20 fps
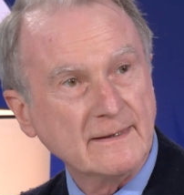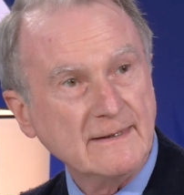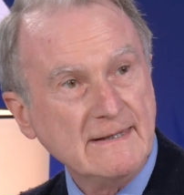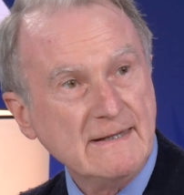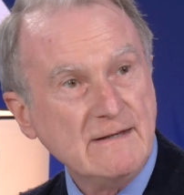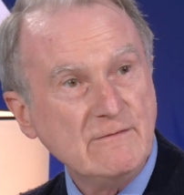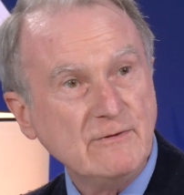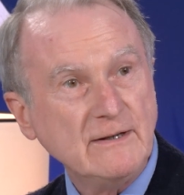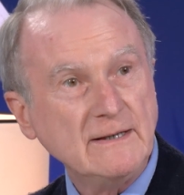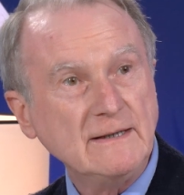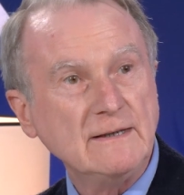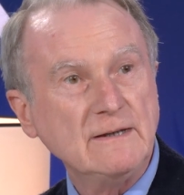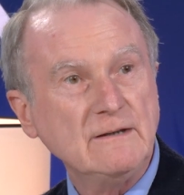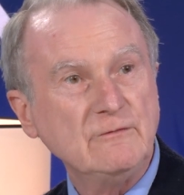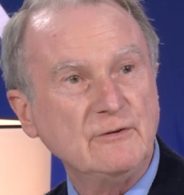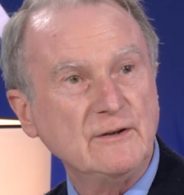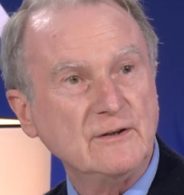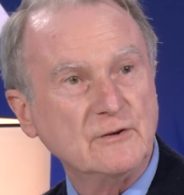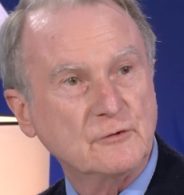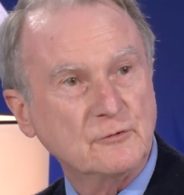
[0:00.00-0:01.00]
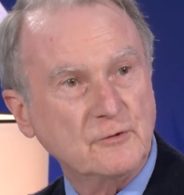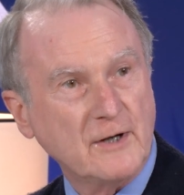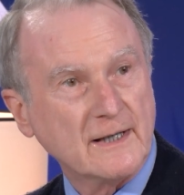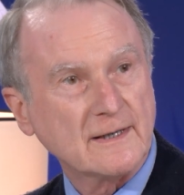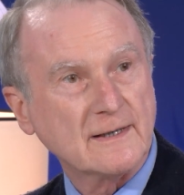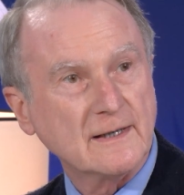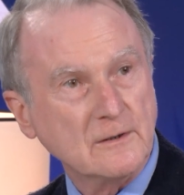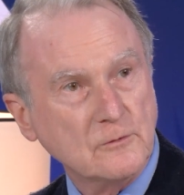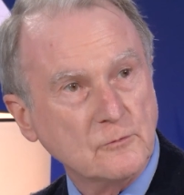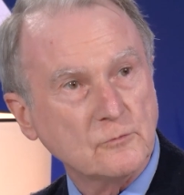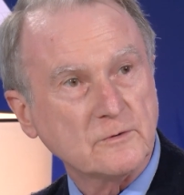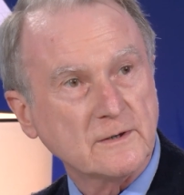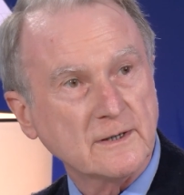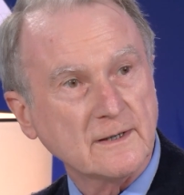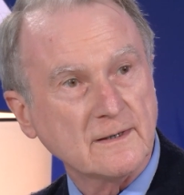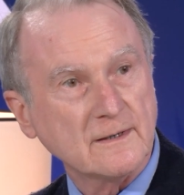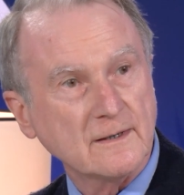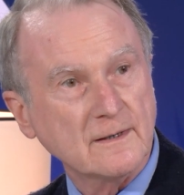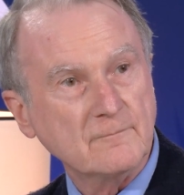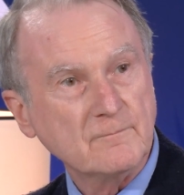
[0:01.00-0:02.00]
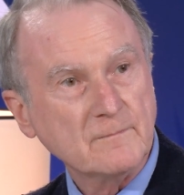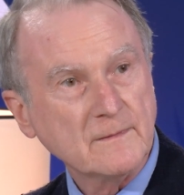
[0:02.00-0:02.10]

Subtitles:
even if it's drug-eluting.